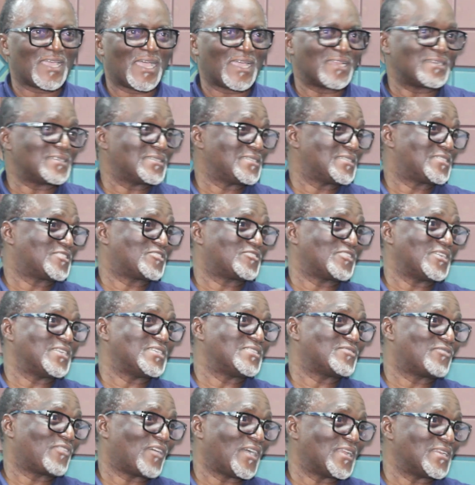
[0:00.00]
And it's
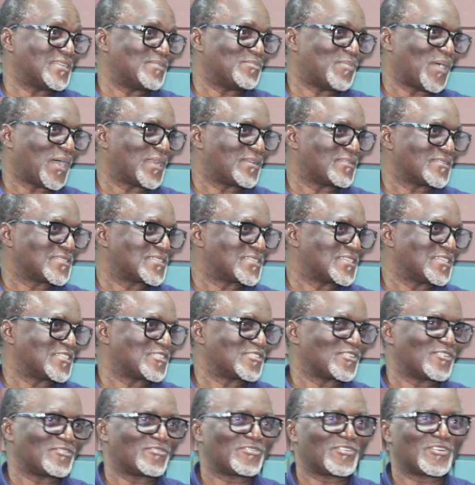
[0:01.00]
strange for an Ibadan
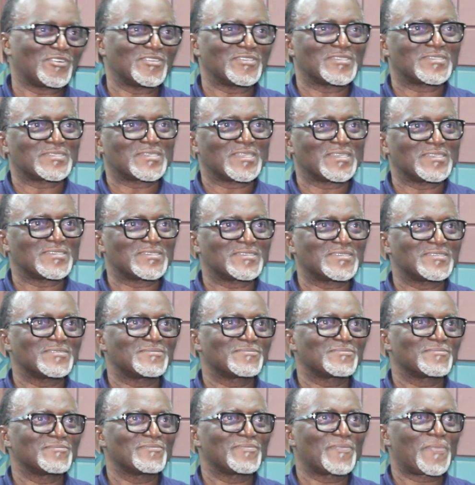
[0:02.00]
station, for instance.
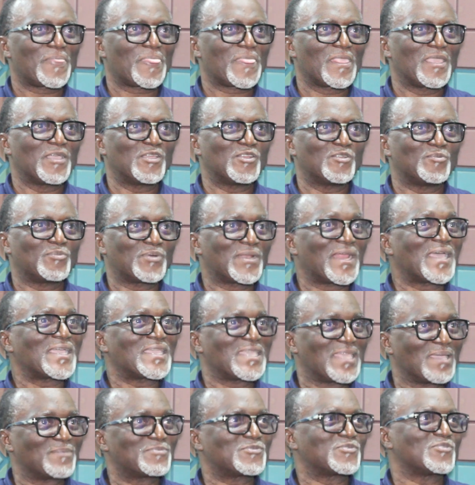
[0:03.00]
You know, but I
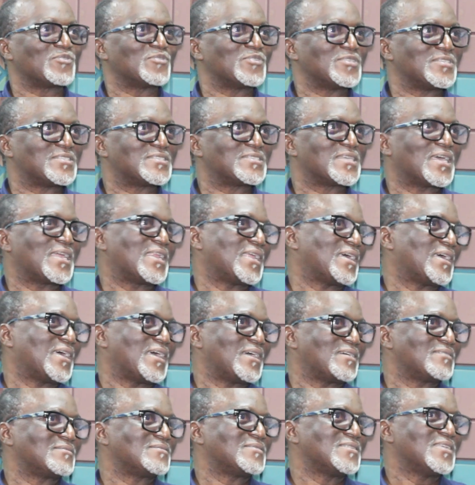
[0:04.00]
kept to it,
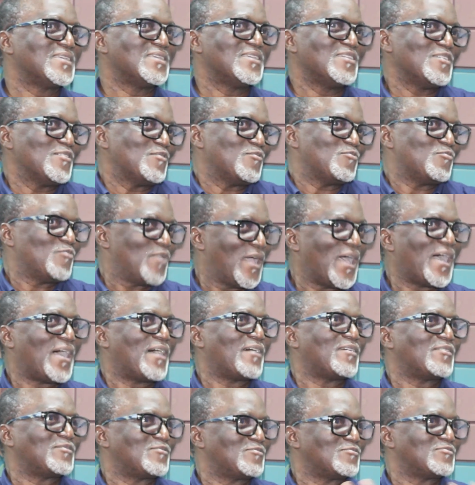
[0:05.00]
and
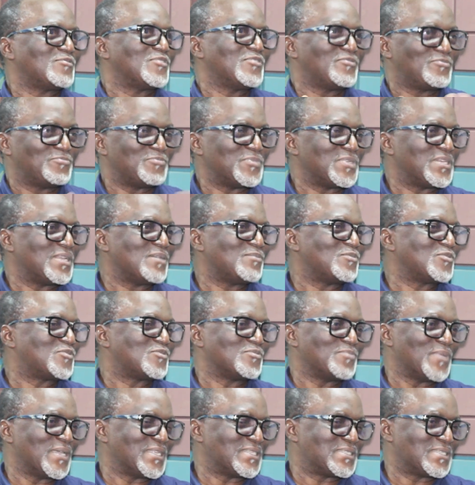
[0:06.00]
we've been able
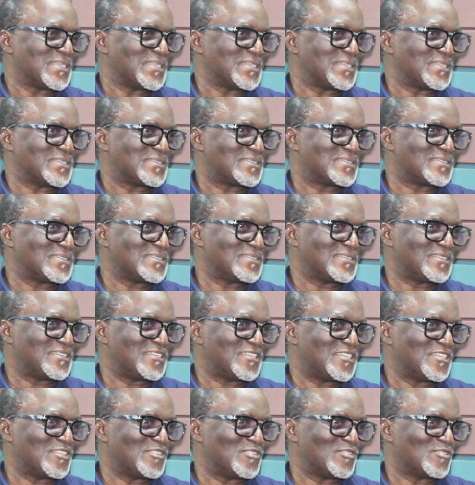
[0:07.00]
to maintain it.
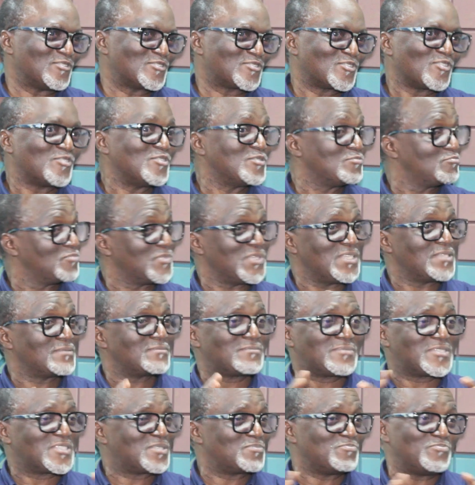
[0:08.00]
You know, so
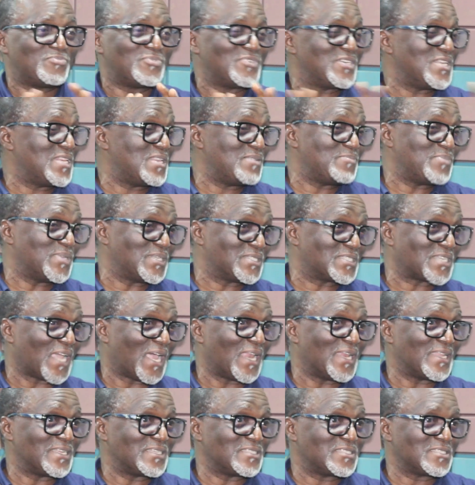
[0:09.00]
it's really been
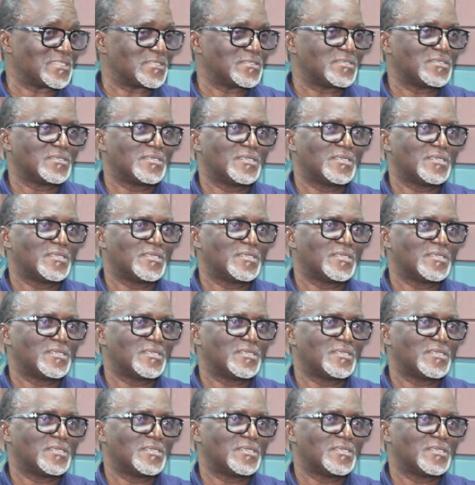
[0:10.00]
challenging.